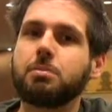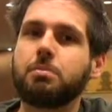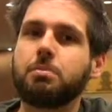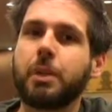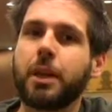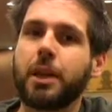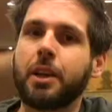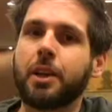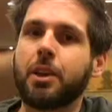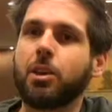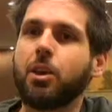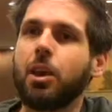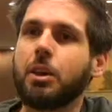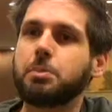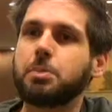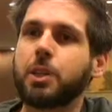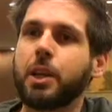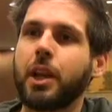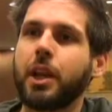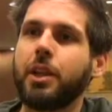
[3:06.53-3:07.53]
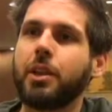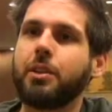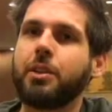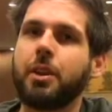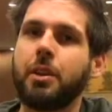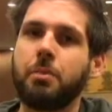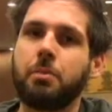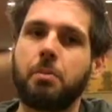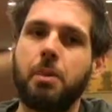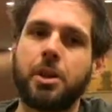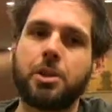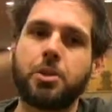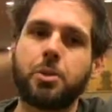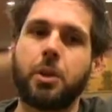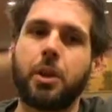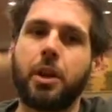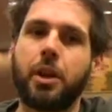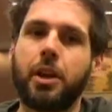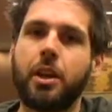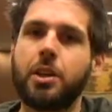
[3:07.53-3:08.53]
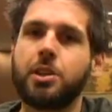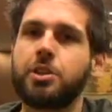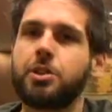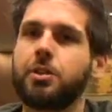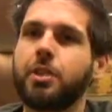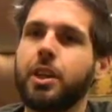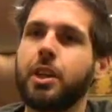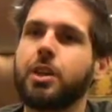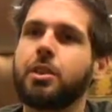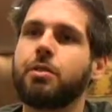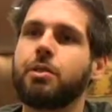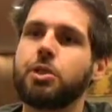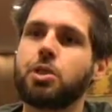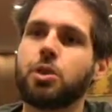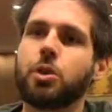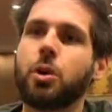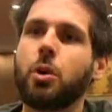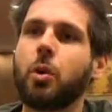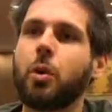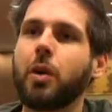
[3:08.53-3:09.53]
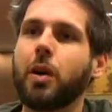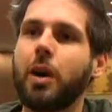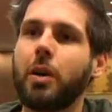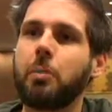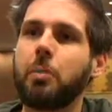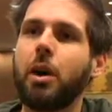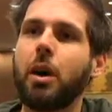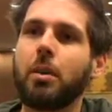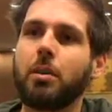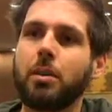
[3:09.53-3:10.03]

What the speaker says: big and complicated than measuring each of the individual ORM